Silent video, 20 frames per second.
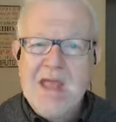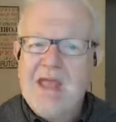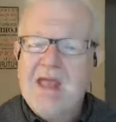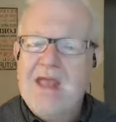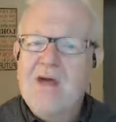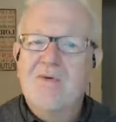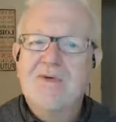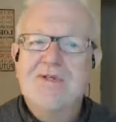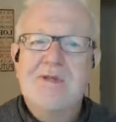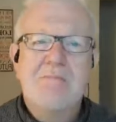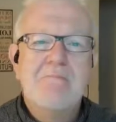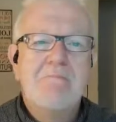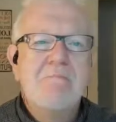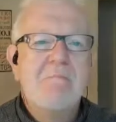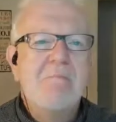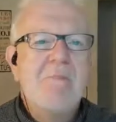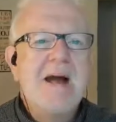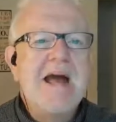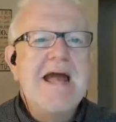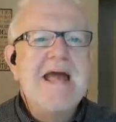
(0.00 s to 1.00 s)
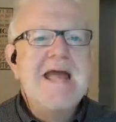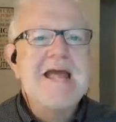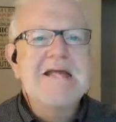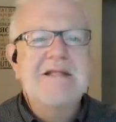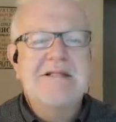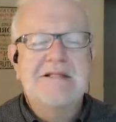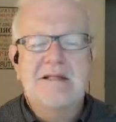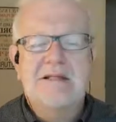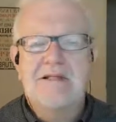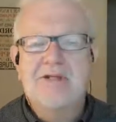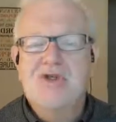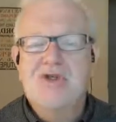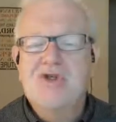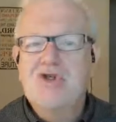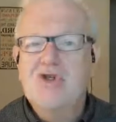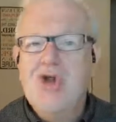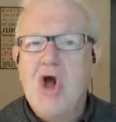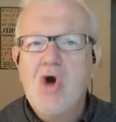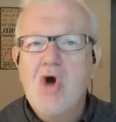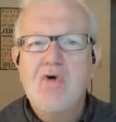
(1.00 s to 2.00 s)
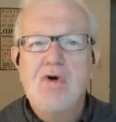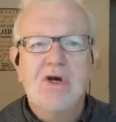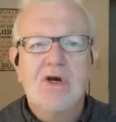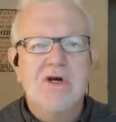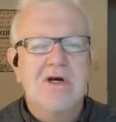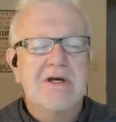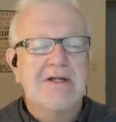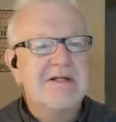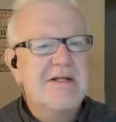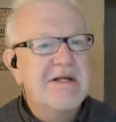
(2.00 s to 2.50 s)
it was amazing. So good.